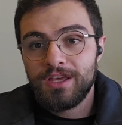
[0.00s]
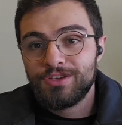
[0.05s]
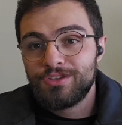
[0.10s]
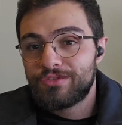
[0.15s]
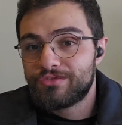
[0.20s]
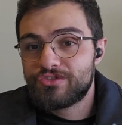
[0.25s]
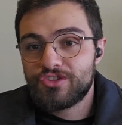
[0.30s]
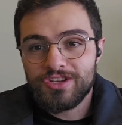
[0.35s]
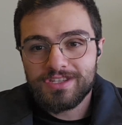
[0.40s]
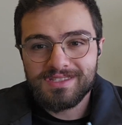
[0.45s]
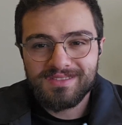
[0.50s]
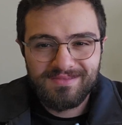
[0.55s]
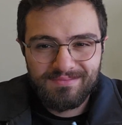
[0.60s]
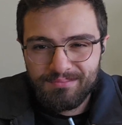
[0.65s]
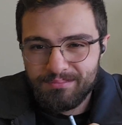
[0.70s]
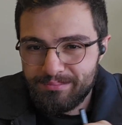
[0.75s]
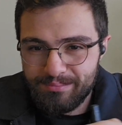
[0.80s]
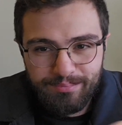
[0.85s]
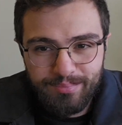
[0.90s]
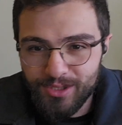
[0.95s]
You've just
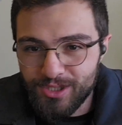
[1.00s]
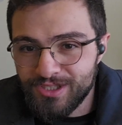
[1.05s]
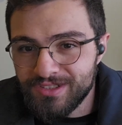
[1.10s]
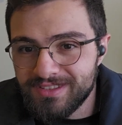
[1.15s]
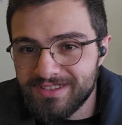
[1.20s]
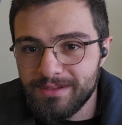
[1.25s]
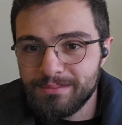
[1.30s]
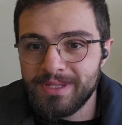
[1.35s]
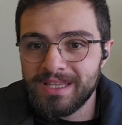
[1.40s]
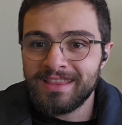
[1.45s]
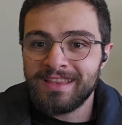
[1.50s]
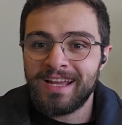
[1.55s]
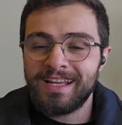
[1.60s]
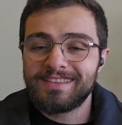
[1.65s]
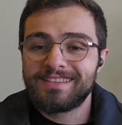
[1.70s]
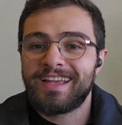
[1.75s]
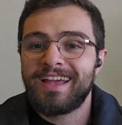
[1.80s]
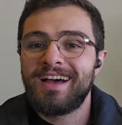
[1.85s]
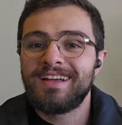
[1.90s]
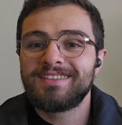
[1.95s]
burned the
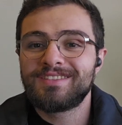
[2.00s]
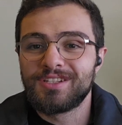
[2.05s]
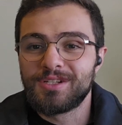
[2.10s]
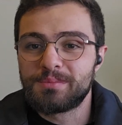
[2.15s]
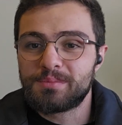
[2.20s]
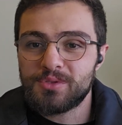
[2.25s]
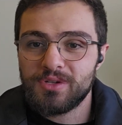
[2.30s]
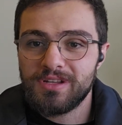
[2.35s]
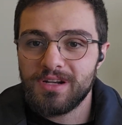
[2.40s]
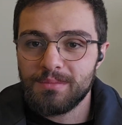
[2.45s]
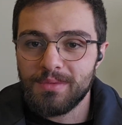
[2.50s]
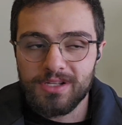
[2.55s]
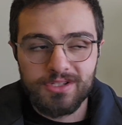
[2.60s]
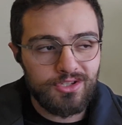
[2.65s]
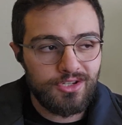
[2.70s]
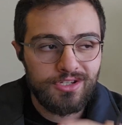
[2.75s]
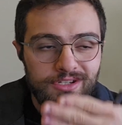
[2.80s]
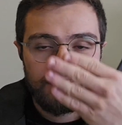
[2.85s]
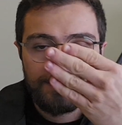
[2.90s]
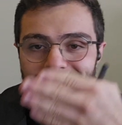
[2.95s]
midnight candle pretty
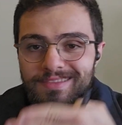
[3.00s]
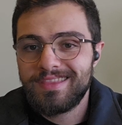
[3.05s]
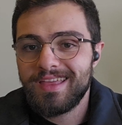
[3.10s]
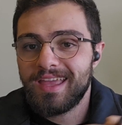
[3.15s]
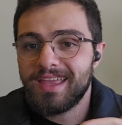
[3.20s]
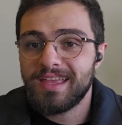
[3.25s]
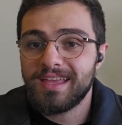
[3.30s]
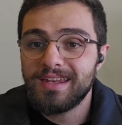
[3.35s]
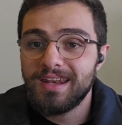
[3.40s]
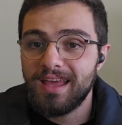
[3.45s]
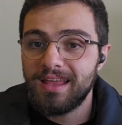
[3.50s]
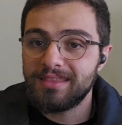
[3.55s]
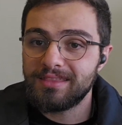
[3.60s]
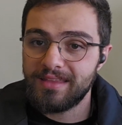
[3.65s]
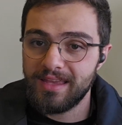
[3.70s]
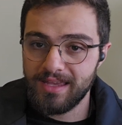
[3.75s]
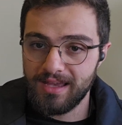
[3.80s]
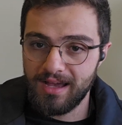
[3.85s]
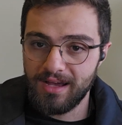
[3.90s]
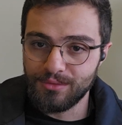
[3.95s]
much, day in
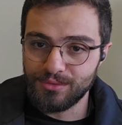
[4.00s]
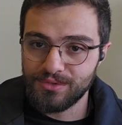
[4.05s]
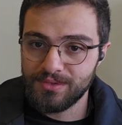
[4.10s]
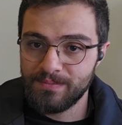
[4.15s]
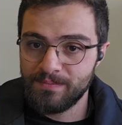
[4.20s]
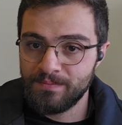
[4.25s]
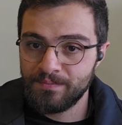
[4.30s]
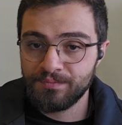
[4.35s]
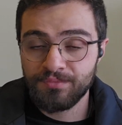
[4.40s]
and day out.